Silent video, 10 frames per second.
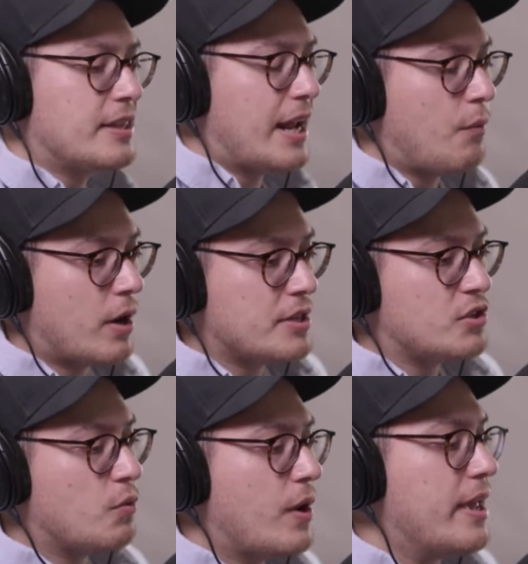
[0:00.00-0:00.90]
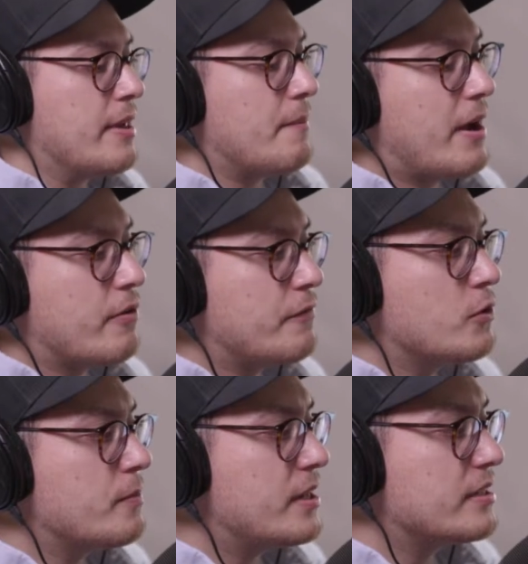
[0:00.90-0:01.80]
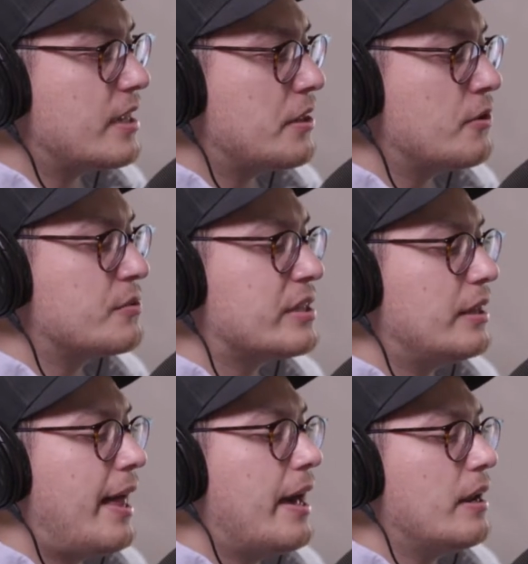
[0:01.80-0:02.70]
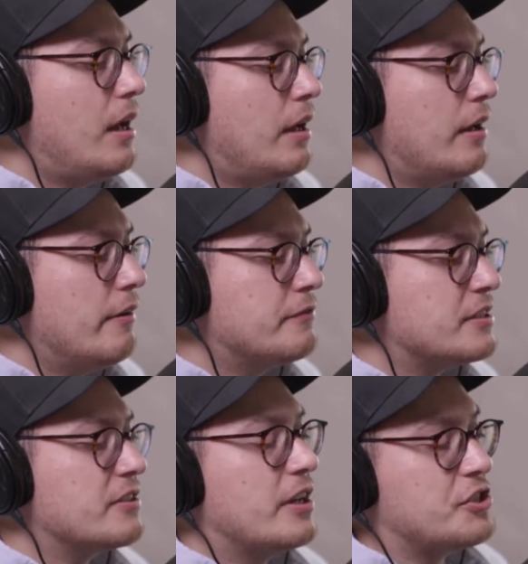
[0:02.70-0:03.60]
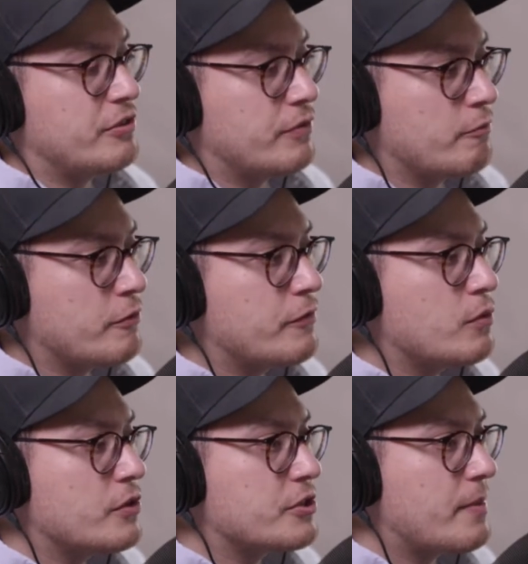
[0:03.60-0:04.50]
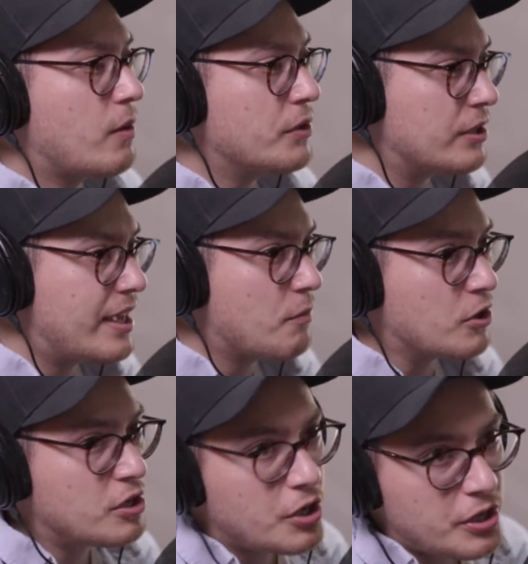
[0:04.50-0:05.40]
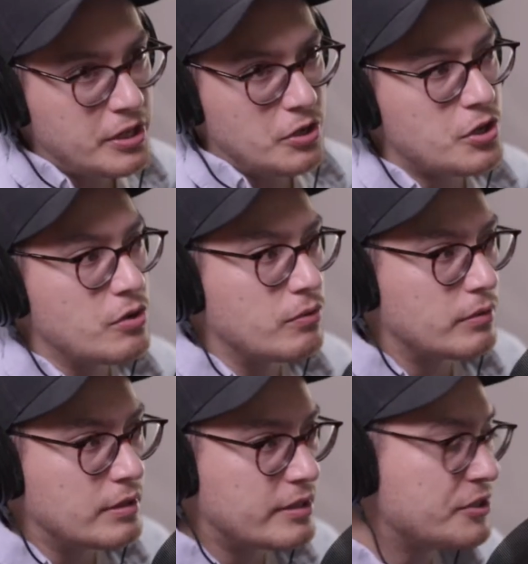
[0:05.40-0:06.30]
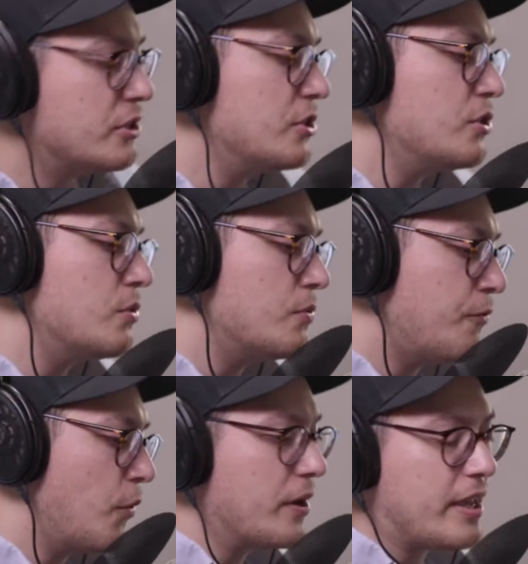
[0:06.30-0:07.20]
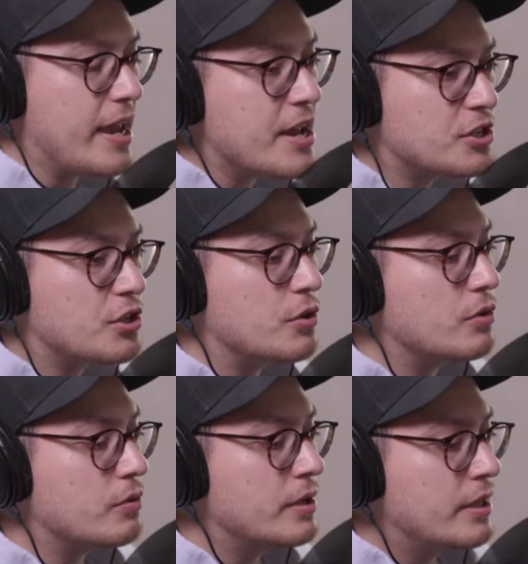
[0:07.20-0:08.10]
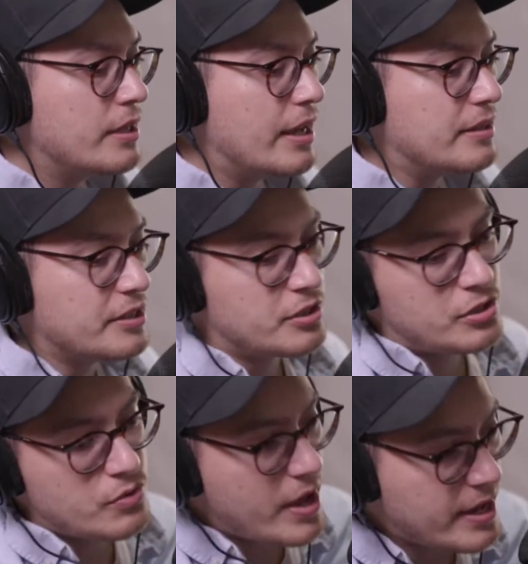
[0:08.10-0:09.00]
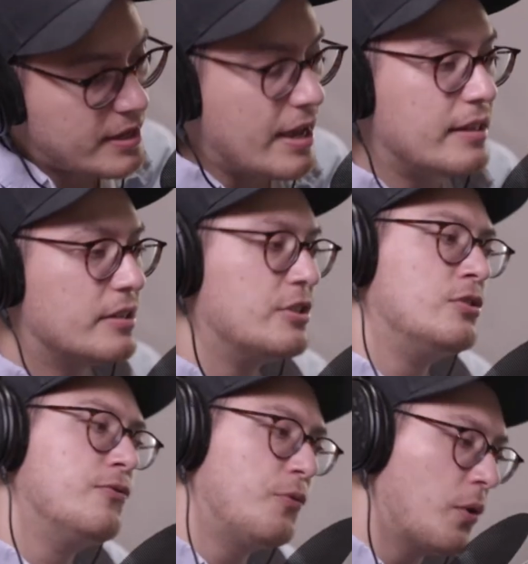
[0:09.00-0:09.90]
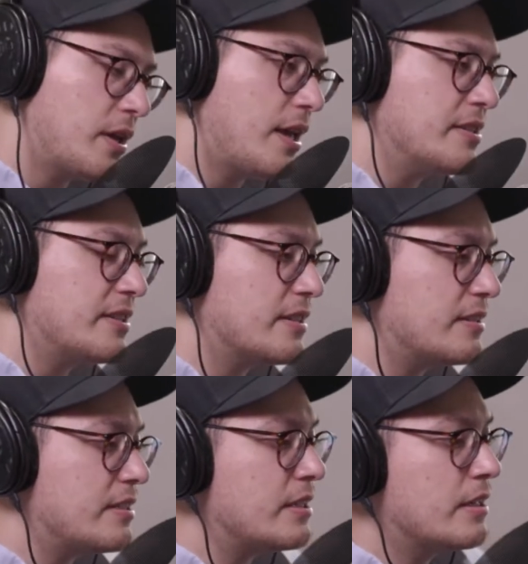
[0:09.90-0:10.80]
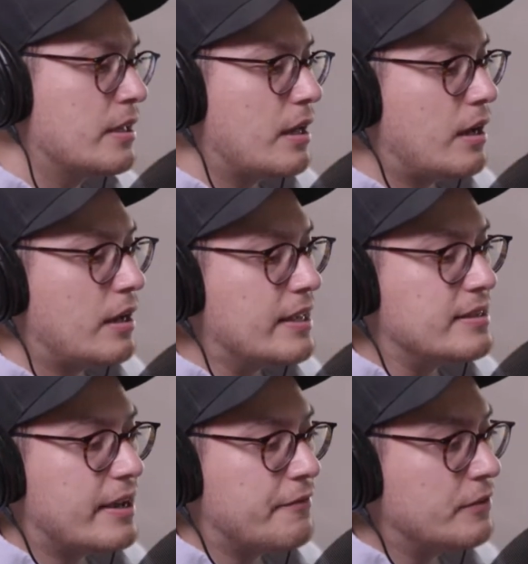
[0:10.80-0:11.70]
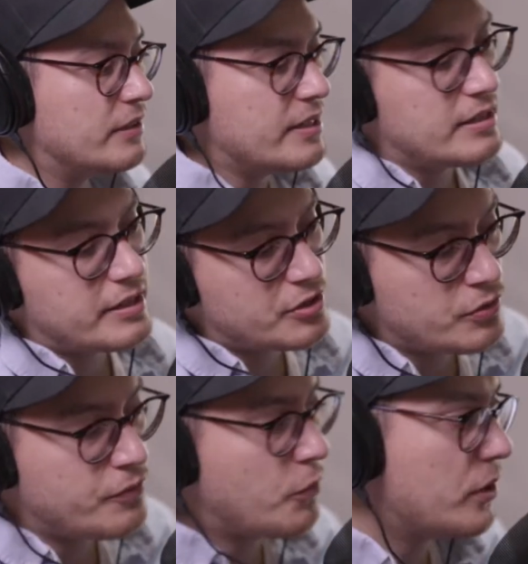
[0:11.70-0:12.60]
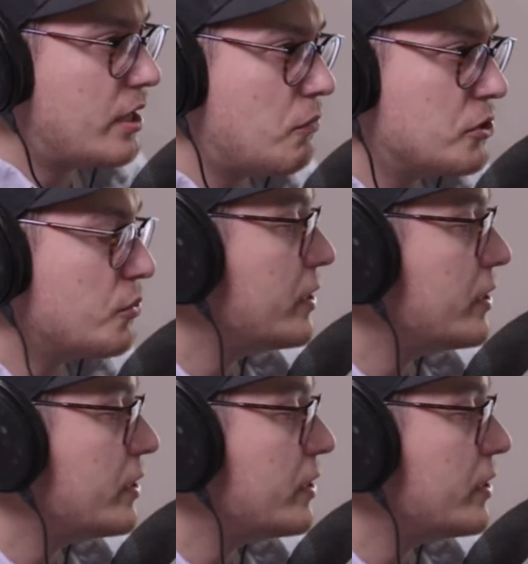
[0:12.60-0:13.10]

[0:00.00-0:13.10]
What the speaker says: I wanted to weigh in my review, because there was a lot of discussion from reviewers about what the camera couldn't do. It doesn't do 4K HQ. It doesn't do 8K. It doesn't do 4K 60 indefinitely. It doesn't do 4K 120